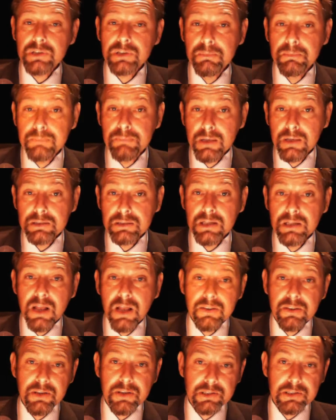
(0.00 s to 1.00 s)
among
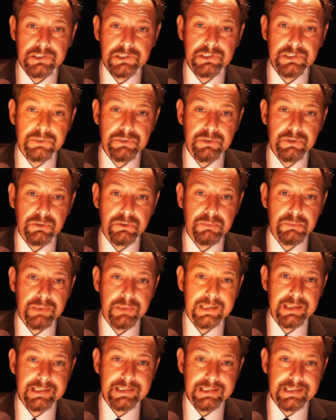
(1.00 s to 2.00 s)
32
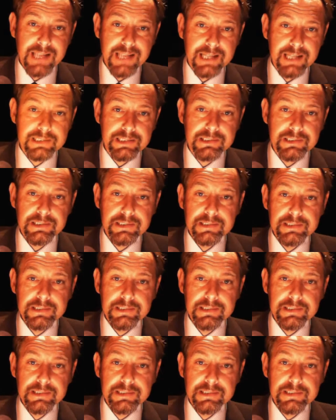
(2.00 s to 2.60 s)
European states.